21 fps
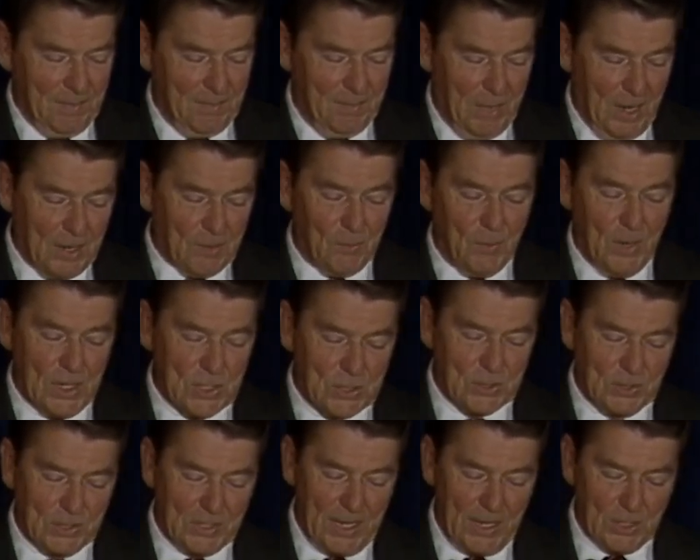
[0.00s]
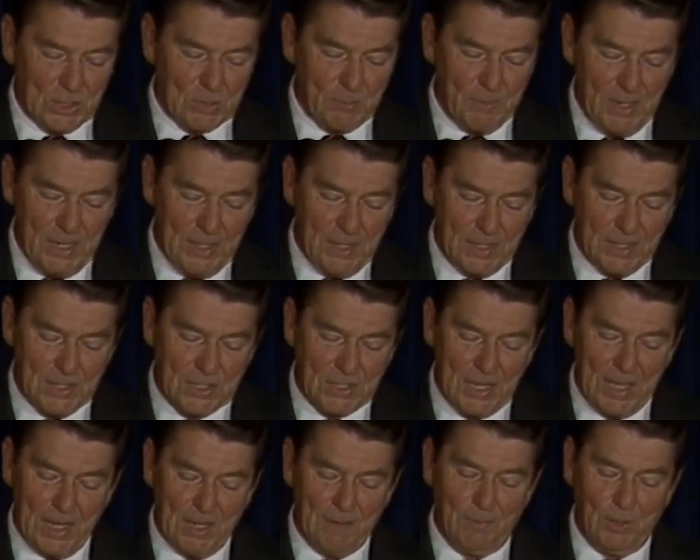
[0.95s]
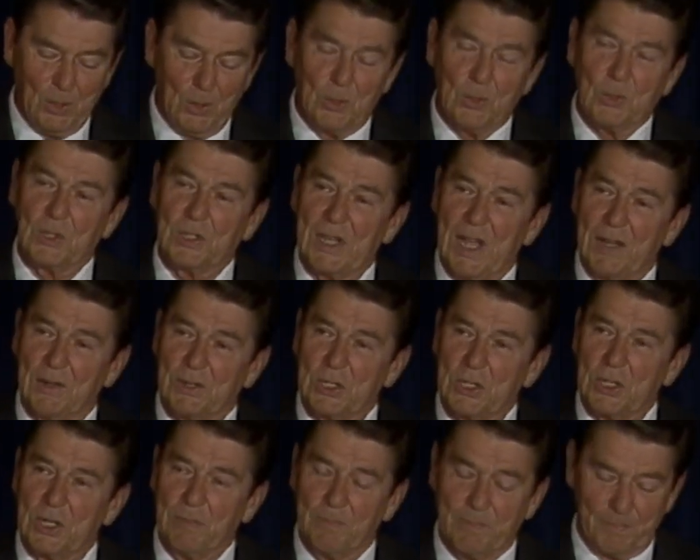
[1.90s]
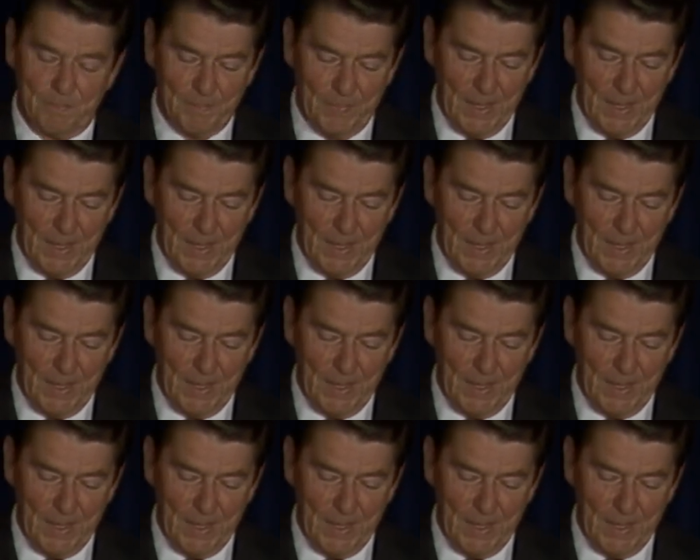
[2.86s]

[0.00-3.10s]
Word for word: Bart Russell tells me that as head of a local township,